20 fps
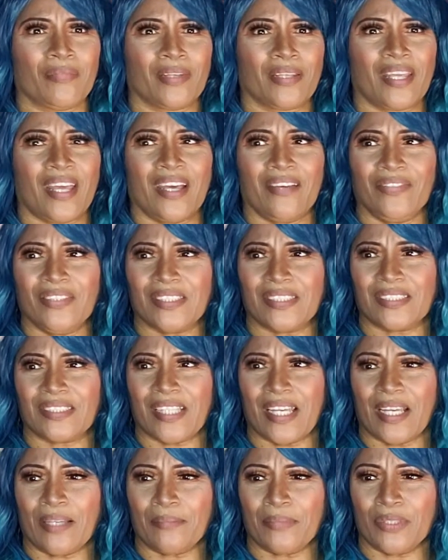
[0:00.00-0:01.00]
Kevin
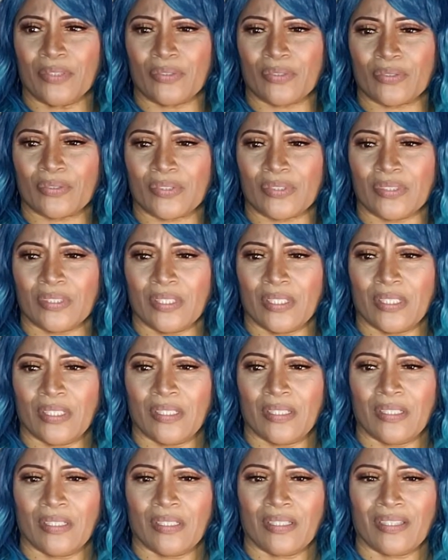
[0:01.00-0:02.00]
Samuels
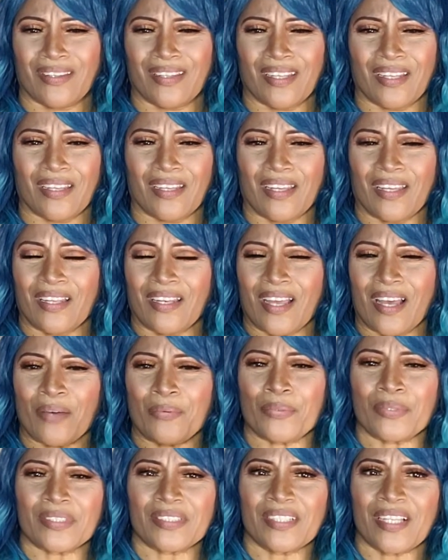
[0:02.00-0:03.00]
thing, and I
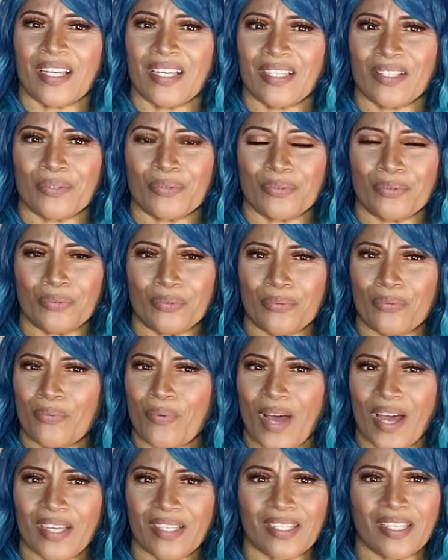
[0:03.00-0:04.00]
was like,
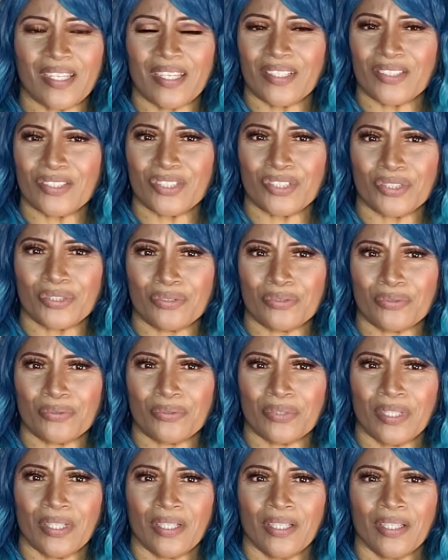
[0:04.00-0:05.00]
why can't you